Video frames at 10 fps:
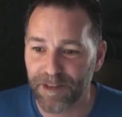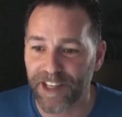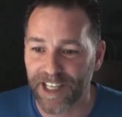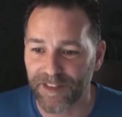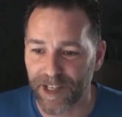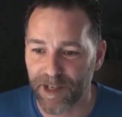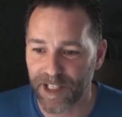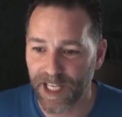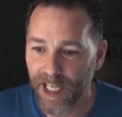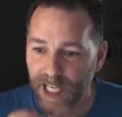But thanks very
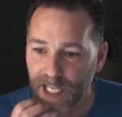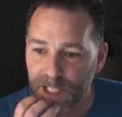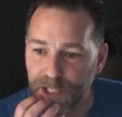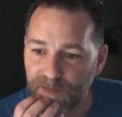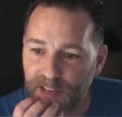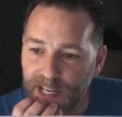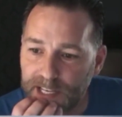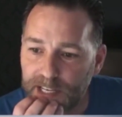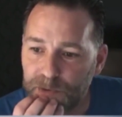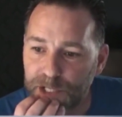much. Gene
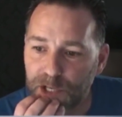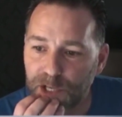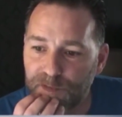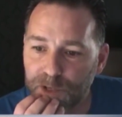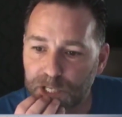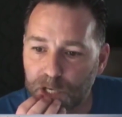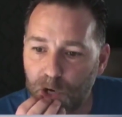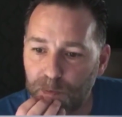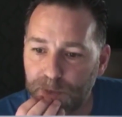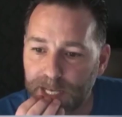Flanagan, I wish I could afford the
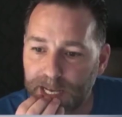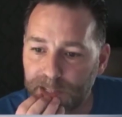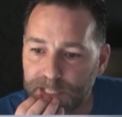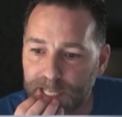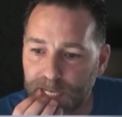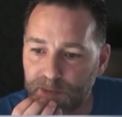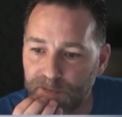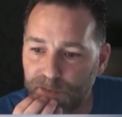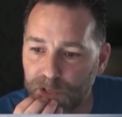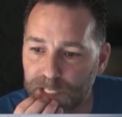copy at the time.
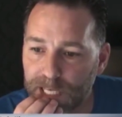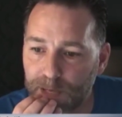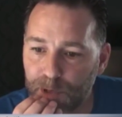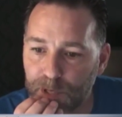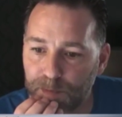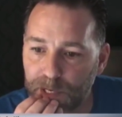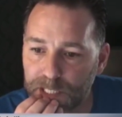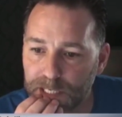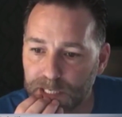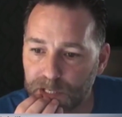Unfortunately, I'm on a
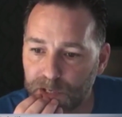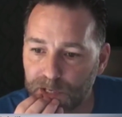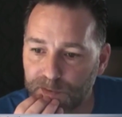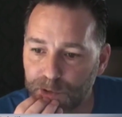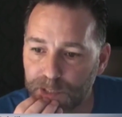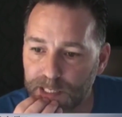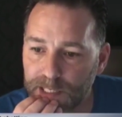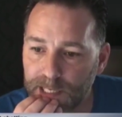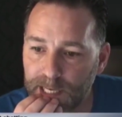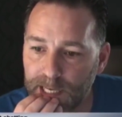budget and couldn't afford
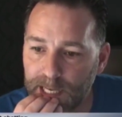it.